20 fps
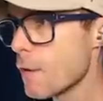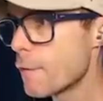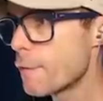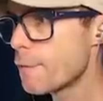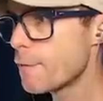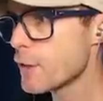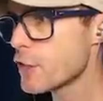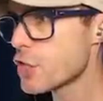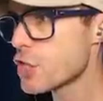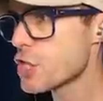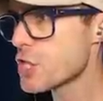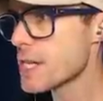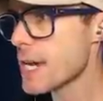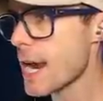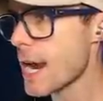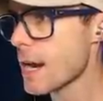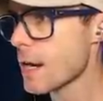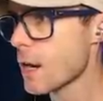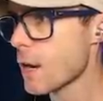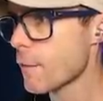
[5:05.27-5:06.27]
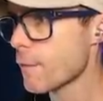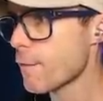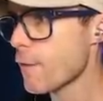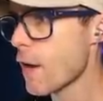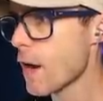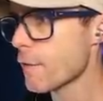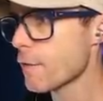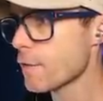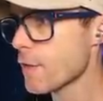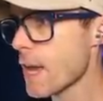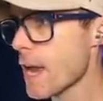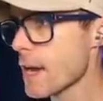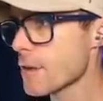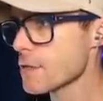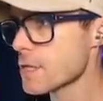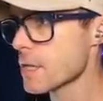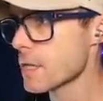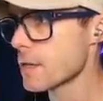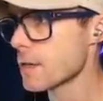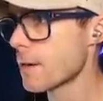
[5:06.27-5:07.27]
Fish scanner,
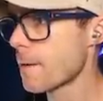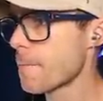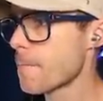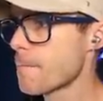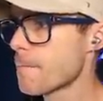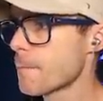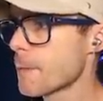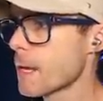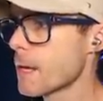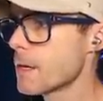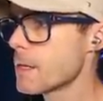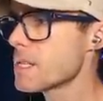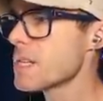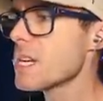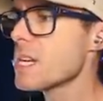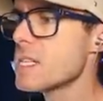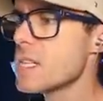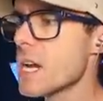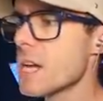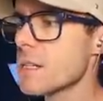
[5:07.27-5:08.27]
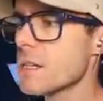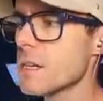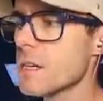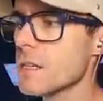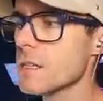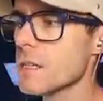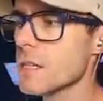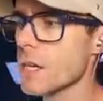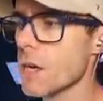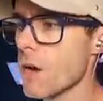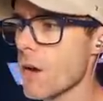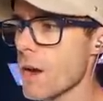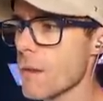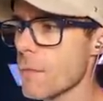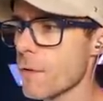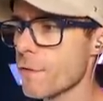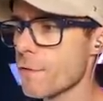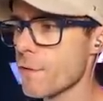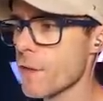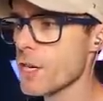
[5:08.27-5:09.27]
5,000. See, technically
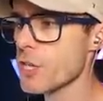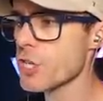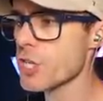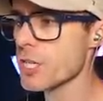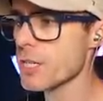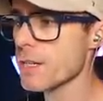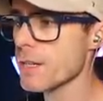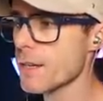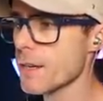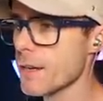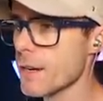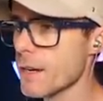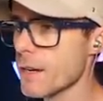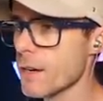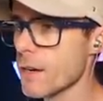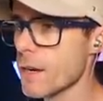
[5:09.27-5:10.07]
I'm a fish, aren't